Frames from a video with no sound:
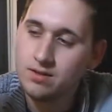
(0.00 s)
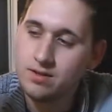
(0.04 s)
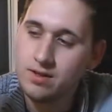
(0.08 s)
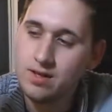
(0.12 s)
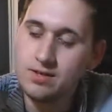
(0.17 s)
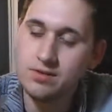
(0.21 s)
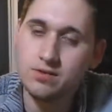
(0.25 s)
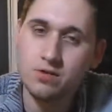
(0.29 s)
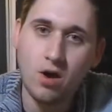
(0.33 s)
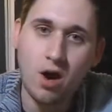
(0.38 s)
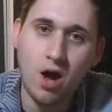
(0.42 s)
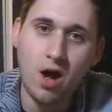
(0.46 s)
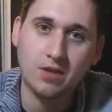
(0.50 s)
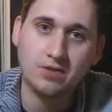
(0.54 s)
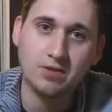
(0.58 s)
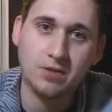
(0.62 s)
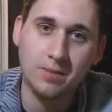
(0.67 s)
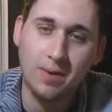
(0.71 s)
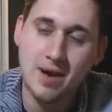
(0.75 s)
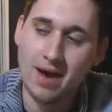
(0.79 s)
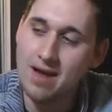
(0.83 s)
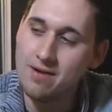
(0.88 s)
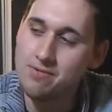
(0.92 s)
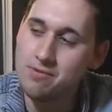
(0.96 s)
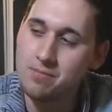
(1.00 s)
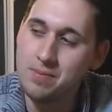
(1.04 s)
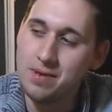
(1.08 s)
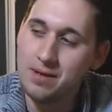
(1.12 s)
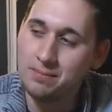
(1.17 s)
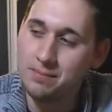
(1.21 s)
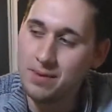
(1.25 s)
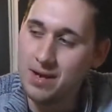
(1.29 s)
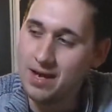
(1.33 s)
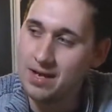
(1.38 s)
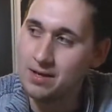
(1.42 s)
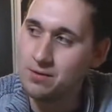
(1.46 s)
These are awesome. I have a
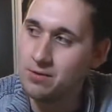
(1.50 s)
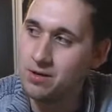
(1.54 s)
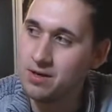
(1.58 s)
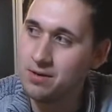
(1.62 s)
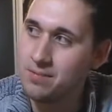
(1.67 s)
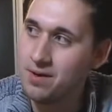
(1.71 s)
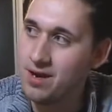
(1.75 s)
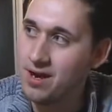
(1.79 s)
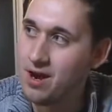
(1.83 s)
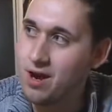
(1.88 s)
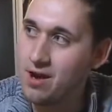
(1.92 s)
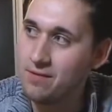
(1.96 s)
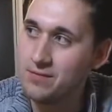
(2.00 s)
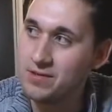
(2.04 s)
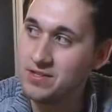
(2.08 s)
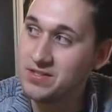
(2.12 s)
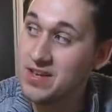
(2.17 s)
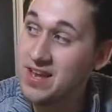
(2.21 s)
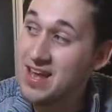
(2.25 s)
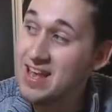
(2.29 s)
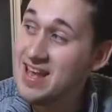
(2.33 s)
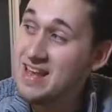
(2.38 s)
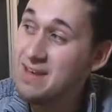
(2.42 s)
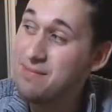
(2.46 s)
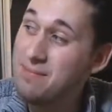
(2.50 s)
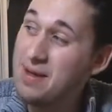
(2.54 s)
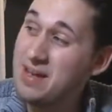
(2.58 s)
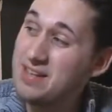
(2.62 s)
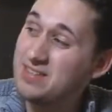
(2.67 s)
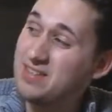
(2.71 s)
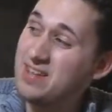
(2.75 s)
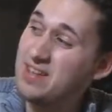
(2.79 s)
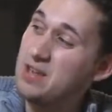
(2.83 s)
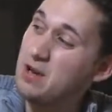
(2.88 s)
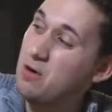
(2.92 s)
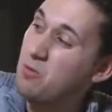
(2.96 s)
Big Bang one in my office.
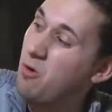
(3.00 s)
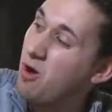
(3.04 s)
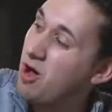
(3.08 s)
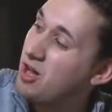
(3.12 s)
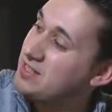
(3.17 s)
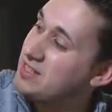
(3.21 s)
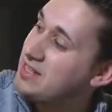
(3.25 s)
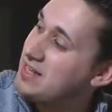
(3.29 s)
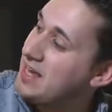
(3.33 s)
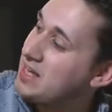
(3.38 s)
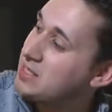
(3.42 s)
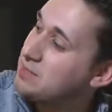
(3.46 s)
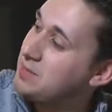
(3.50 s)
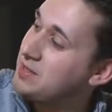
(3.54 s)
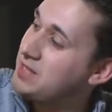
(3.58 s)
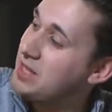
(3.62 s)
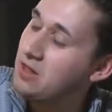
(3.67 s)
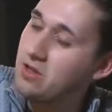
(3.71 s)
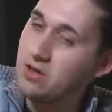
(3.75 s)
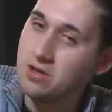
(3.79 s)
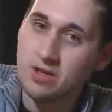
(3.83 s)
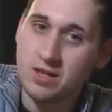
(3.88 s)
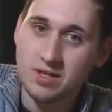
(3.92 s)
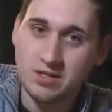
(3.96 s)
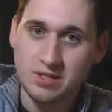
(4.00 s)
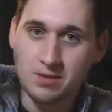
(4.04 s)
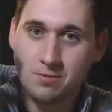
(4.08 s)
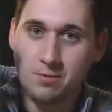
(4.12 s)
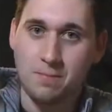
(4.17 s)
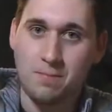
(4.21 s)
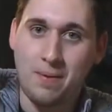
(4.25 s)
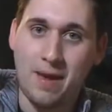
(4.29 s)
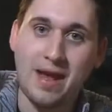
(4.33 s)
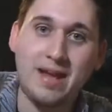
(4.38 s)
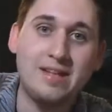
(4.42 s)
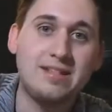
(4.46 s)
Basically, they're wall decals, but they look like
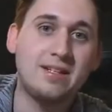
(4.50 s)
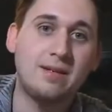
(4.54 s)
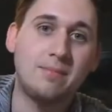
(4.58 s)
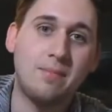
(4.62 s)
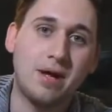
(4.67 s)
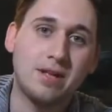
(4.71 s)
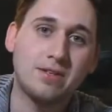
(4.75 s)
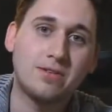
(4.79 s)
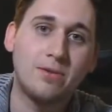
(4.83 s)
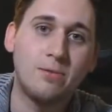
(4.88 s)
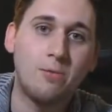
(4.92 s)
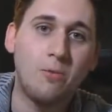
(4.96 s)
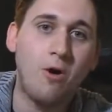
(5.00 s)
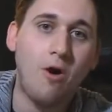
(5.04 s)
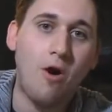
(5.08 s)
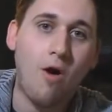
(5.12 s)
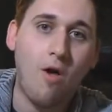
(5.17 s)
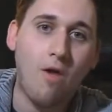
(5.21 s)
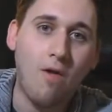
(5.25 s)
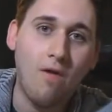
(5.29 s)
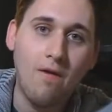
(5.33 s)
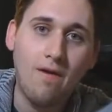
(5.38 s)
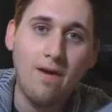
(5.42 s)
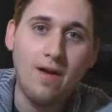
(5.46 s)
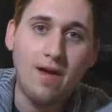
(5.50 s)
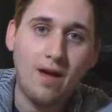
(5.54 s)
someone painted them onto the wall.